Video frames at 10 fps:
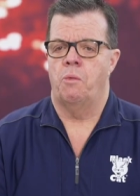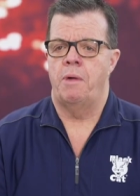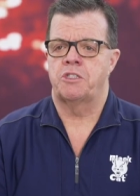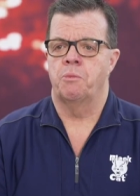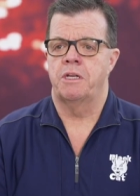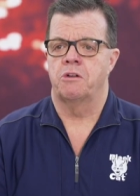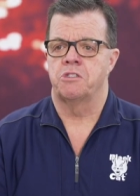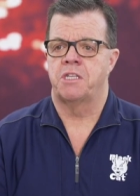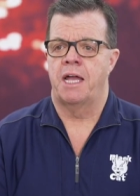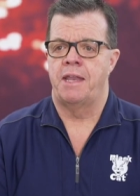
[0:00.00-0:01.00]
makes Winco
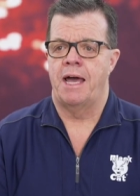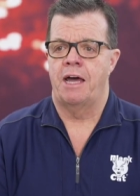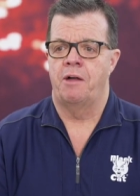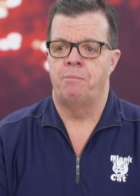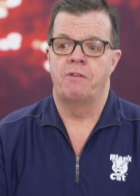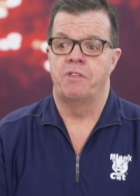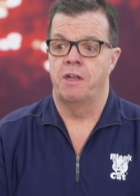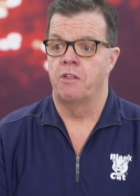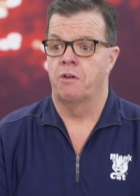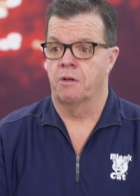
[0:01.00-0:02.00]
stand out above the
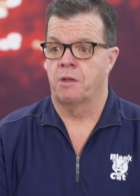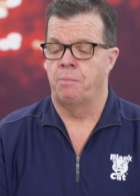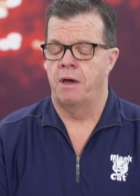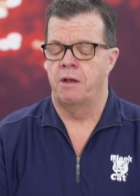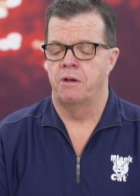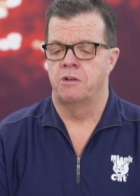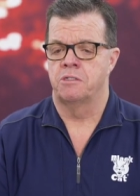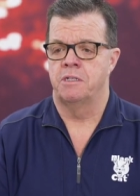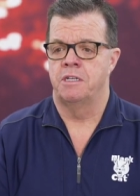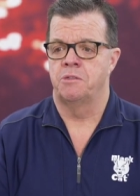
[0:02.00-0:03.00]
other
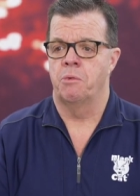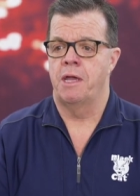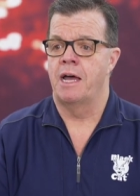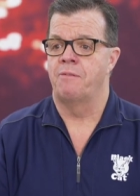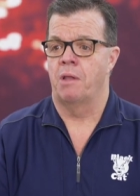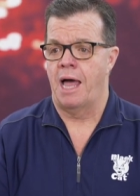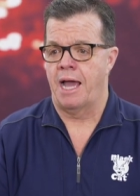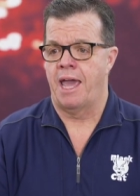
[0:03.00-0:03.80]
competitors is we have Black